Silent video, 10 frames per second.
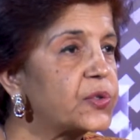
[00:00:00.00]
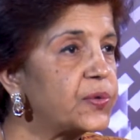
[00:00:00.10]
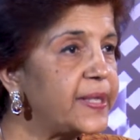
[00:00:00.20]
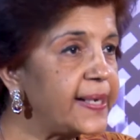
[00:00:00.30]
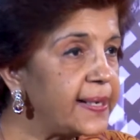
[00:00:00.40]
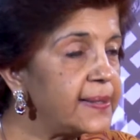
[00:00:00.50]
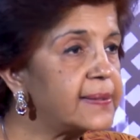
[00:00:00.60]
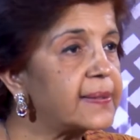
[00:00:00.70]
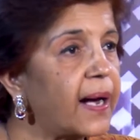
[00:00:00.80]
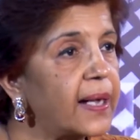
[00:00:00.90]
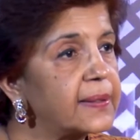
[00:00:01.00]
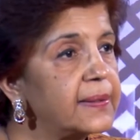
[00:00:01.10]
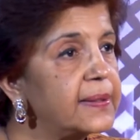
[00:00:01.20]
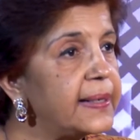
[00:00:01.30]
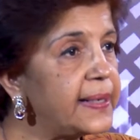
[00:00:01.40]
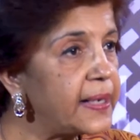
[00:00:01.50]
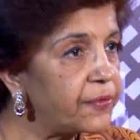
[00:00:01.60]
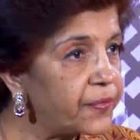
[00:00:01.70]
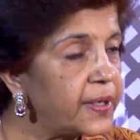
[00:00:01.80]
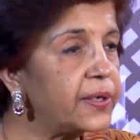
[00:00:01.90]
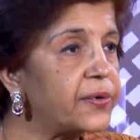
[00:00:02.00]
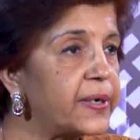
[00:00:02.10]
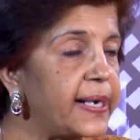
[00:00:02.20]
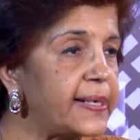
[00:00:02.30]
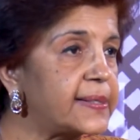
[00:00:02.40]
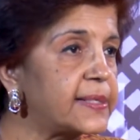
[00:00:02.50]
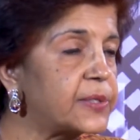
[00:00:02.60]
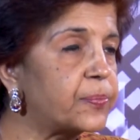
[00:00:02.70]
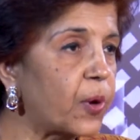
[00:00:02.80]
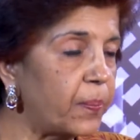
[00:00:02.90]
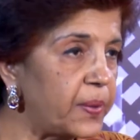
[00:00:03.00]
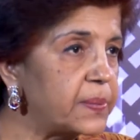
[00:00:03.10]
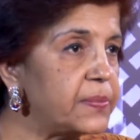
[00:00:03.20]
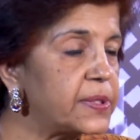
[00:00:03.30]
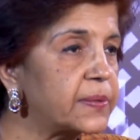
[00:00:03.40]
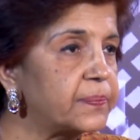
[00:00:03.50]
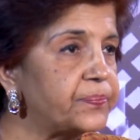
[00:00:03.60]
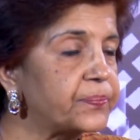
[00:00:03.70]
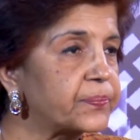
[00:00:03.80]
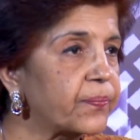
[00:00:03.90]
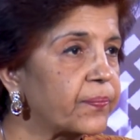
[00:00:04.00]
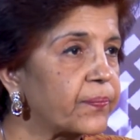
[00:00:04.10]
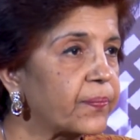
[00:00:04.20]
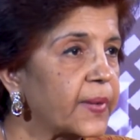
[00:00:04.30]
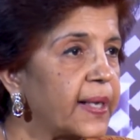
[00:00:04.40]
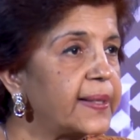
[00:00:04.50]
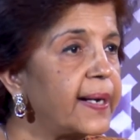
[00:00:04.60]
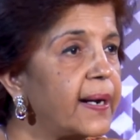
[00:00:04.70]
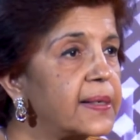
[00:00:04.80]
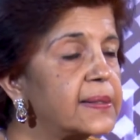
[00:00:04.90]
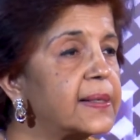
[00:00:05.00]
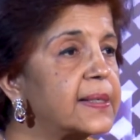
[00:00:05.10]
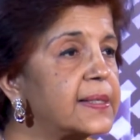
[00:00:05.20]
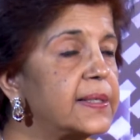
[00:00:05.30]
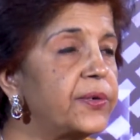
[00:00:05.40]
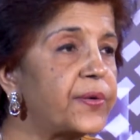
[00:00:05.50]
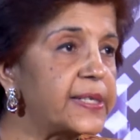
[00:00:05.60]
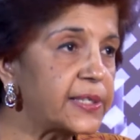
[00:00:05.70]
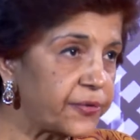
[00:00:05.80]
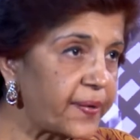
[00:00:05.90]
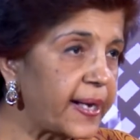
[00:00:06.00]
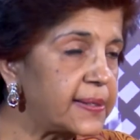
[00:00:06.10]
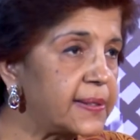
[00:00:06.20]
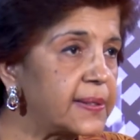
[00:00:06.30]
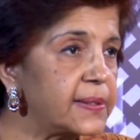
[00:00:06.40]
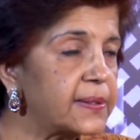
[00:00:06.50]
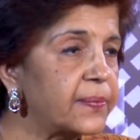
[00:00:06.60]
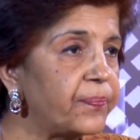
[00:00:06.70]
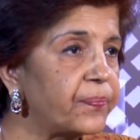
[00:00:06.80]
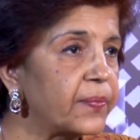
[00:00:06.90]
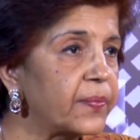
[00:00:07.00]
So these are the liver related problems. There are certain risk factors,